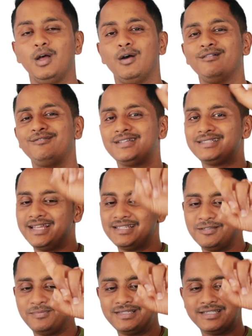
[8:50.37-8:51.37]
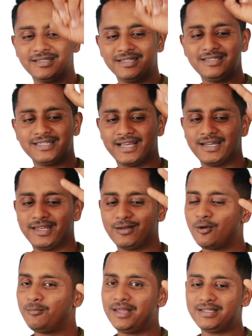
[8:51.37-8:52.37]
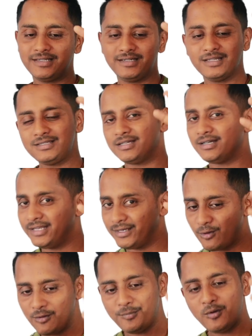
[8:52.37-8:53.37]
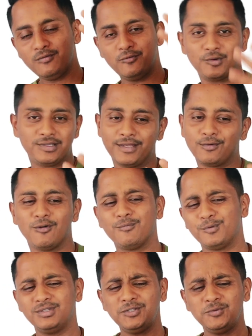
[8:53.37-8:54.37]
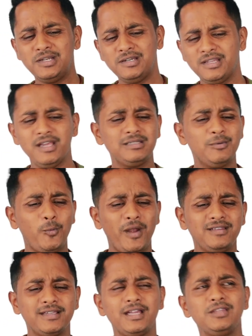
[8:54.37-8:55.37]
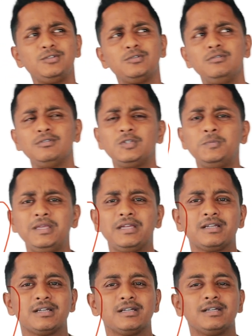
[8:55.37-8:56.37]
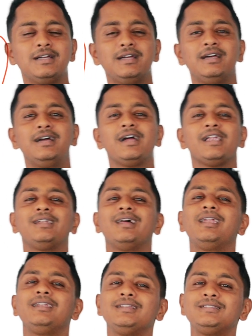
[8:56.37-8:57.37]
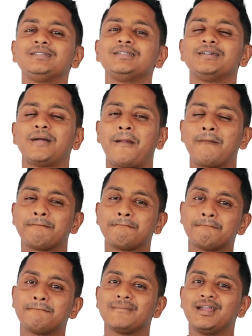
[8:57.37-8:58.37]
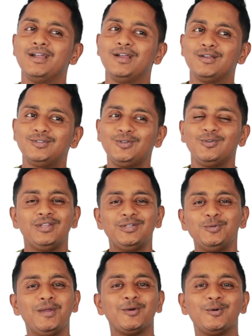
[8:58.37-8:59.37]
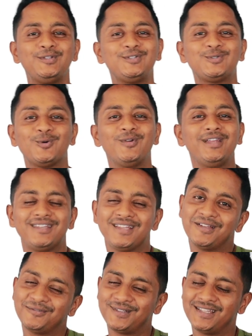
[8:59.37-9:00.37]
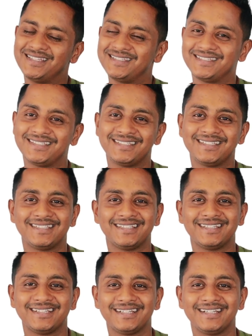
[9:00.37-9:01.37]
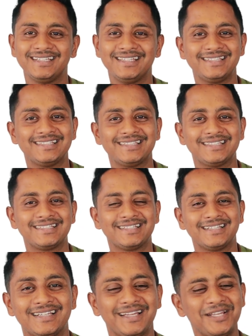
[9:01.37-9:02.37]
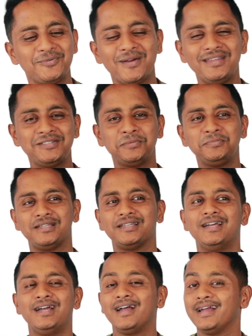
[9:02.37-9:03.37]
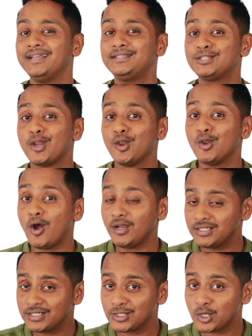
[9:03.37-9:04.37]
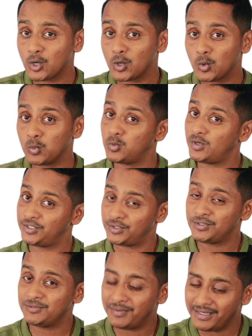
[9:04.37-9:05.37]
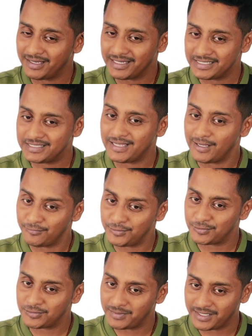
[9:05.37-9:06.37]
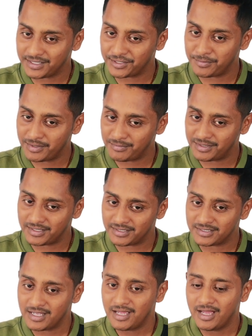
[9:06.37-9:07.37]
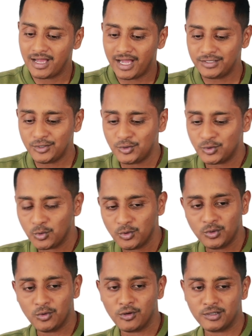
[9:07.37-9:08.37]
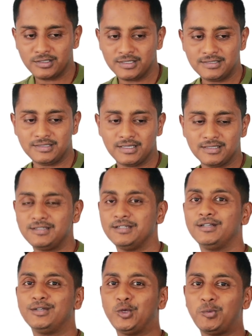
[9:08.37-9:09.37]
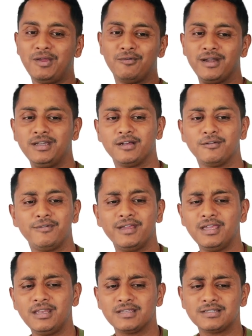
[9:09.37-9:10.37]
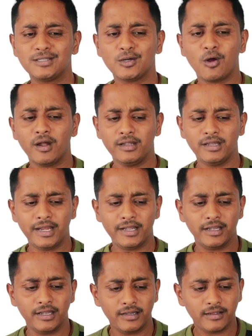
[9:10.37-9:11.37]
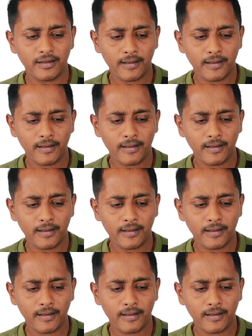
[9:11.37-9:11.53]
First line simple sentence, second line complex sentence, third line compound, fourth line compound. This will take some 20 seconds to speak. Done and dusted. So, you need to be a good storyteller for this, isn't it? It is very simple. It is not what you speak, it is how you speak. Remember this. I just showed you all these things here. You may wonder, where is the content?